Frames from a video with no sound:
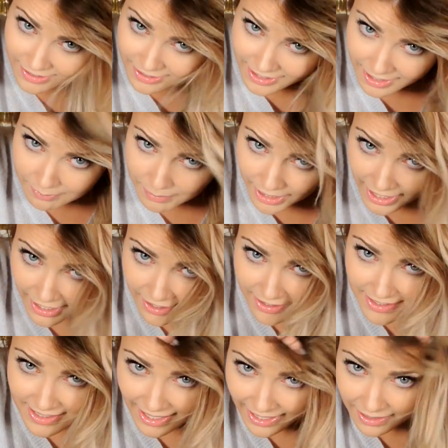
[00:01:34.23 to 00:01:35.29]
Look at my
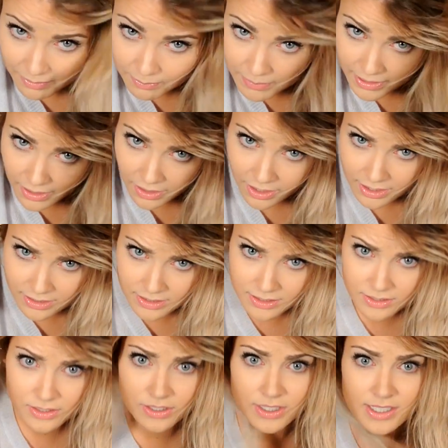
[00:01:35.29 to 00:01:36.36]
hair is like beyond
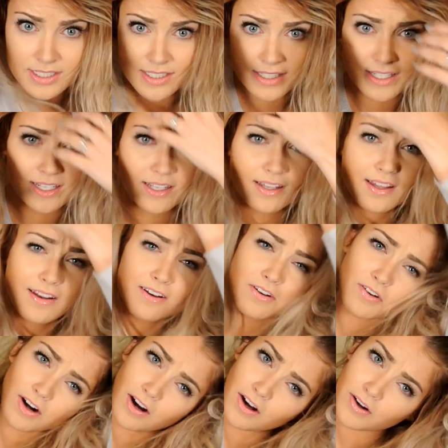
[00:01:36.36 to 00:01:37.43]
greasy
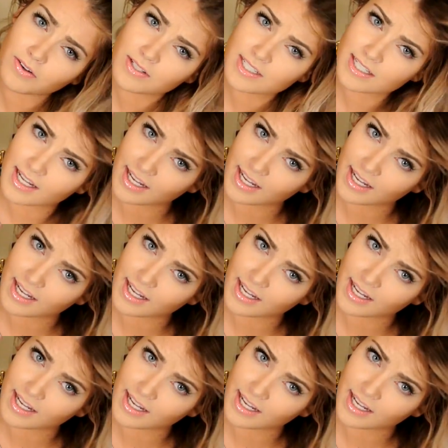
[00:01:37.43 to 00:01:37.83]
and gross,